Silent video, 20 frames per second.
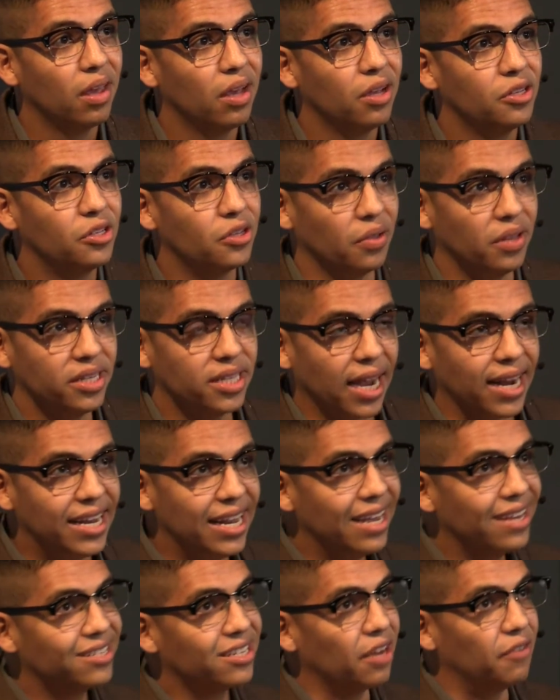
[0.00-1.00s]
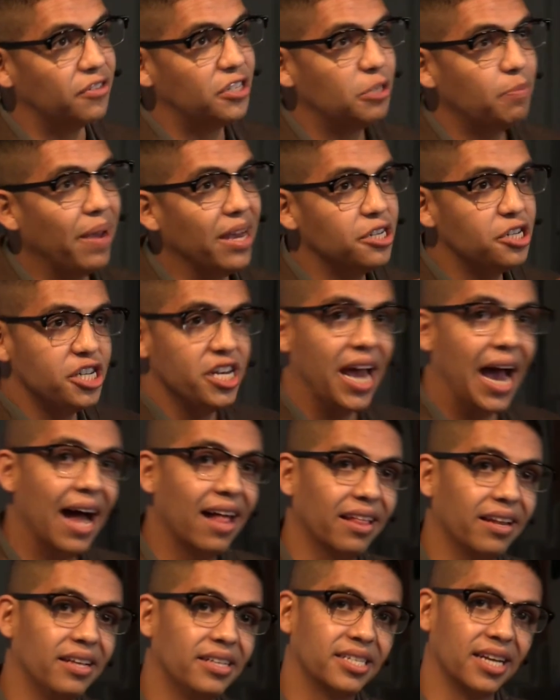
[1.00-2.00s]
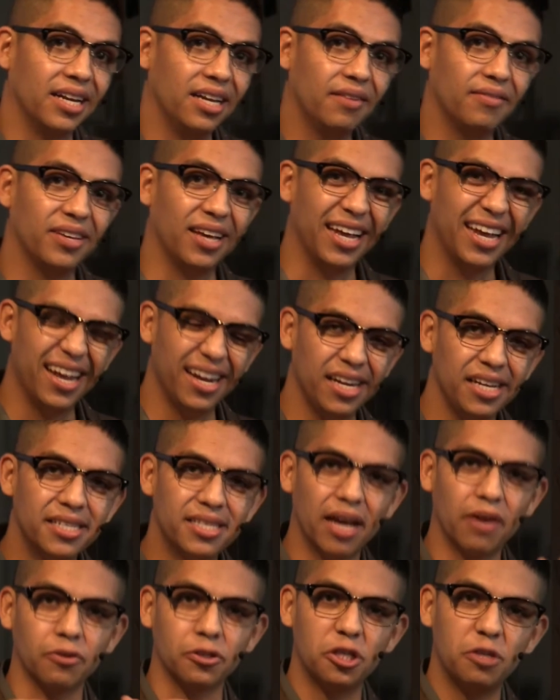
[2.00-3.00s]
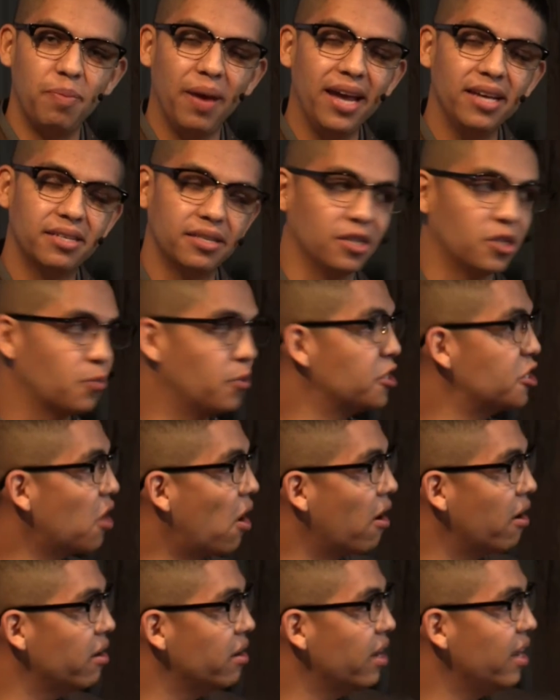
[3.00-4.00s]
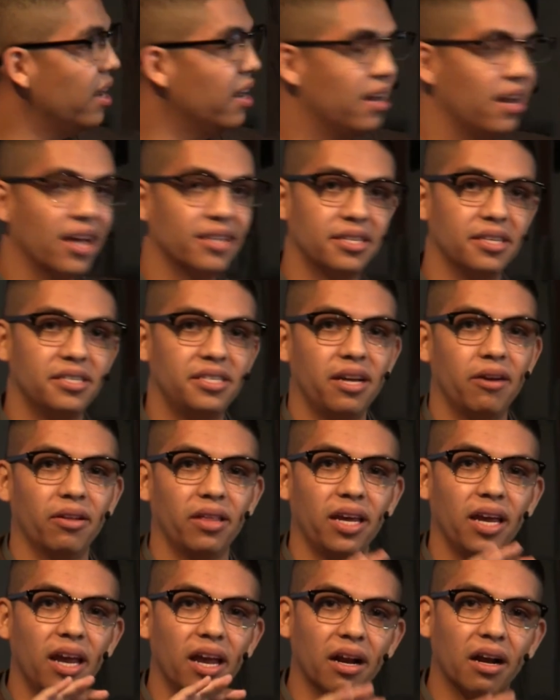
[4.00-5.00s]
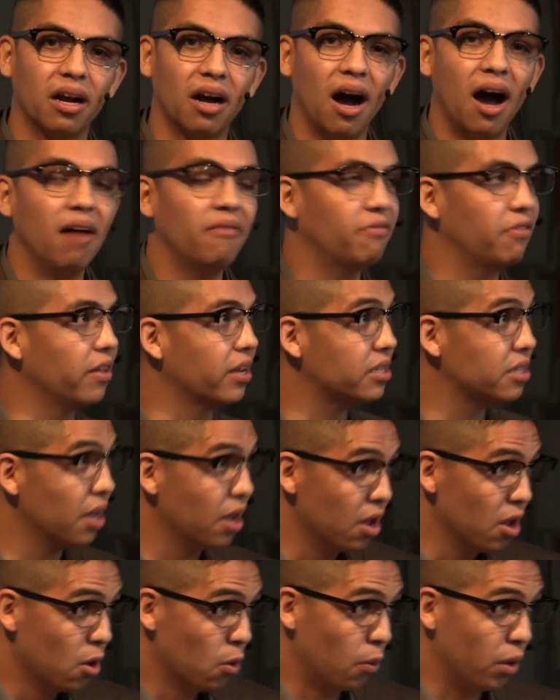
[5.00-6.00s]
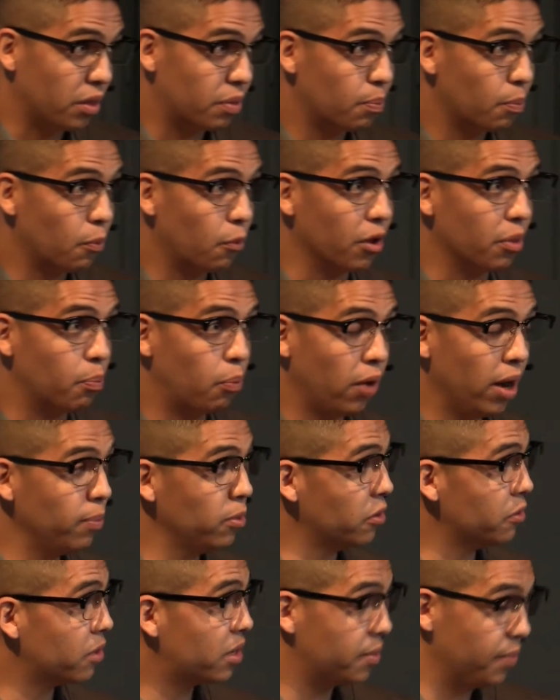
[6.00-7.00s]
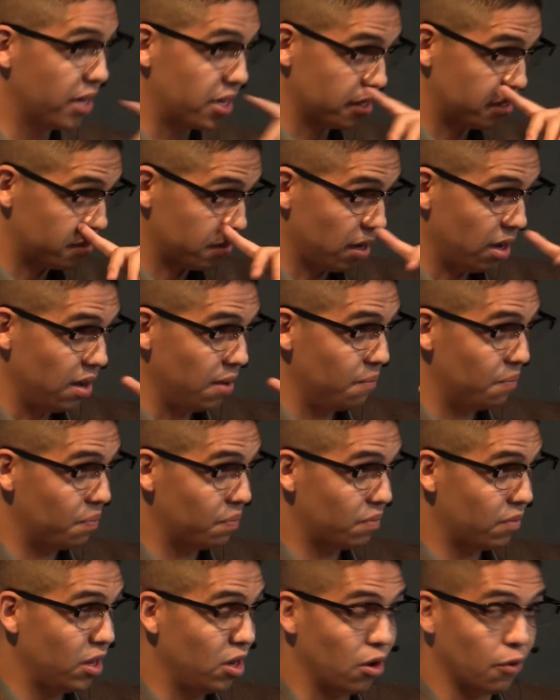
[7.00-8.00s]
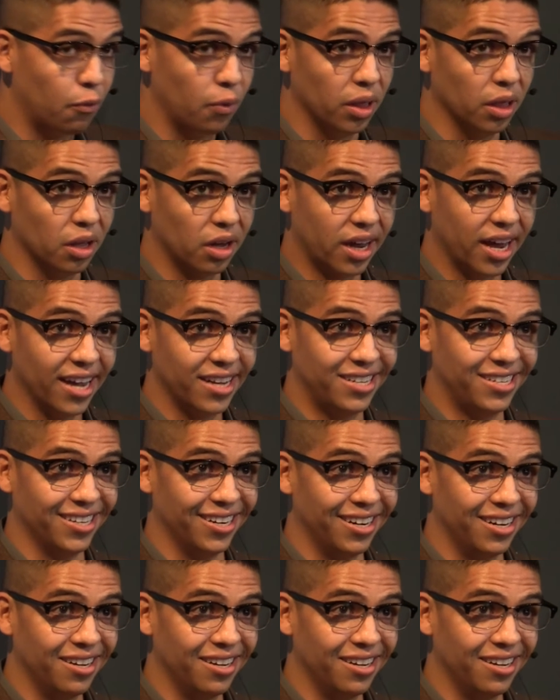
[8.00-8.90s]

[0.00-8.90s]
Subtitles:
So these ideas of spatiality, these ideas of Genízaro spaces, which aren't necessarily in conflict with Pueblo, because if we look at